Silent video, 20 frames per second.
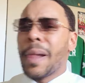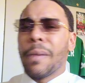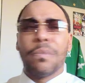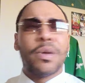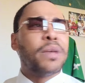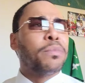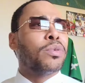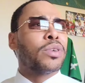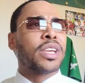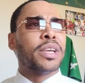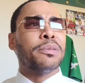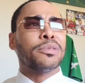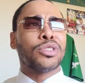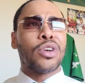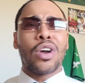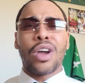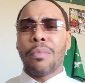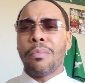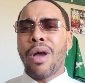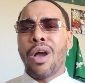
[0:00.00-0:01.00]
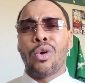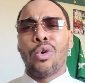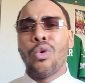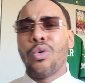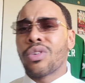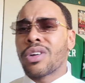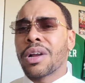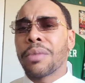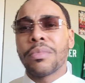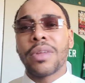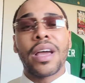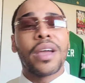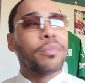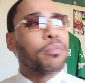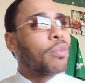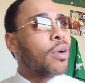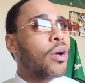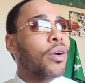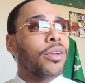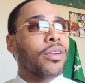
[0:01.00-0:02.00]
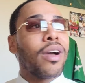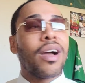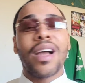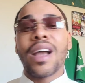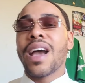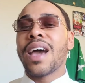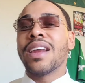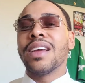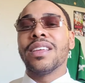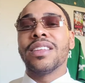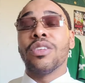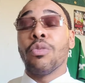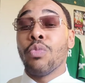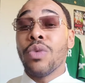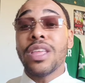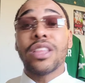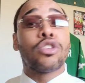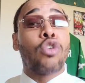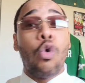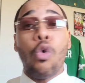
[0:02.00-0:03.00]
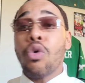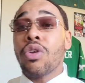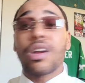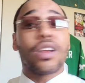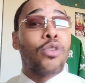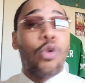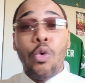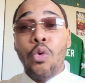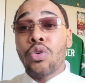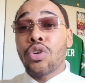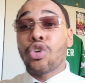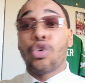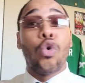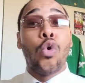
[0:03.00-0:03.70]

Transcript: And people keep talking about corner. I'm like, bro, y'all gotta we corner corner